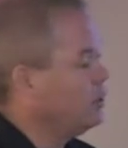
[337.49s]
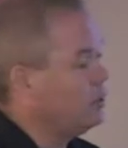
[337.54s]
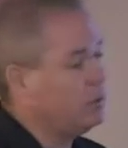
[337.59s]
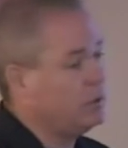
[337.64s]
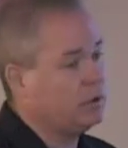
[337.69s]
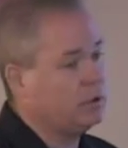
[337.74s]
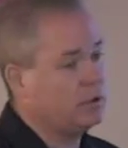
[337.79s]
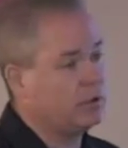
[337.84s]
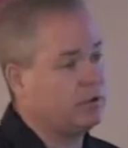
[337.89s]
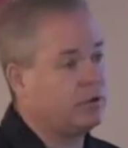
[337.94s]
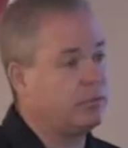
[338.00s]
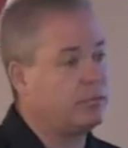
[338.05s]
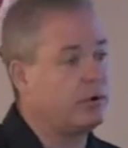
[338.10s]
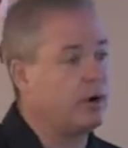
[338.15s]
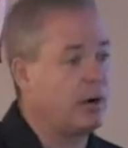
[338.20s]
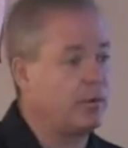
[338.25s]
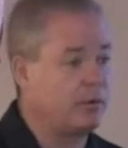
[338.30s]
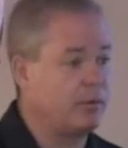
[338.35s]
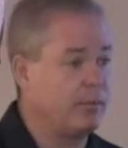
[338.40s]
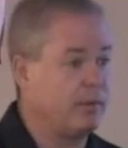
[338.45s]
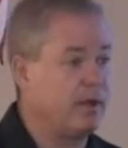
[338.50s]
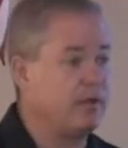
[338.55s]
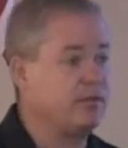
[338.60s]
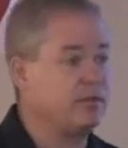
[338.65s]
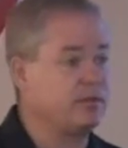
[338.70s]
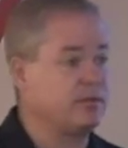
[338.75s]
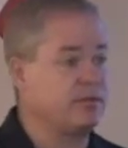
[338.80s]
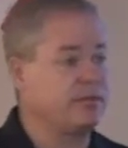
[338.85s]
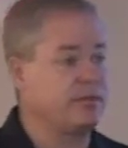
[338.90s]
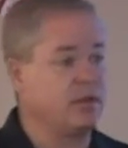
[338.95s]
we learn the proper
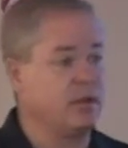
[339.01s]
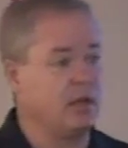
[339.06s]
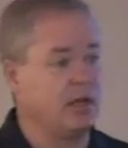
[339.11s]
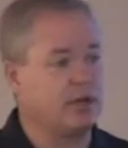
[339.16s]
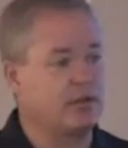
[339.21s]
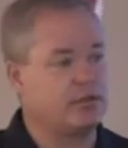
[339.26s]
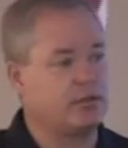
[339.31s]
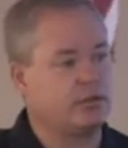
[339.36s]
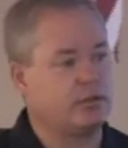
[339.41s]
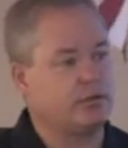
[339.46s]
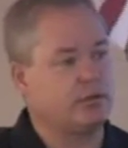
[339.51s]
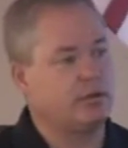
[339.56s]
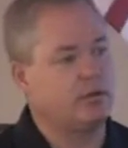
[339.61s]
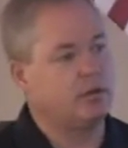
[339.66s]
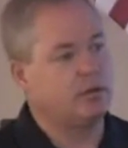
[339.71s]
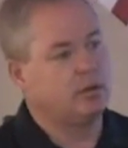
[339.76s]
methods of collection,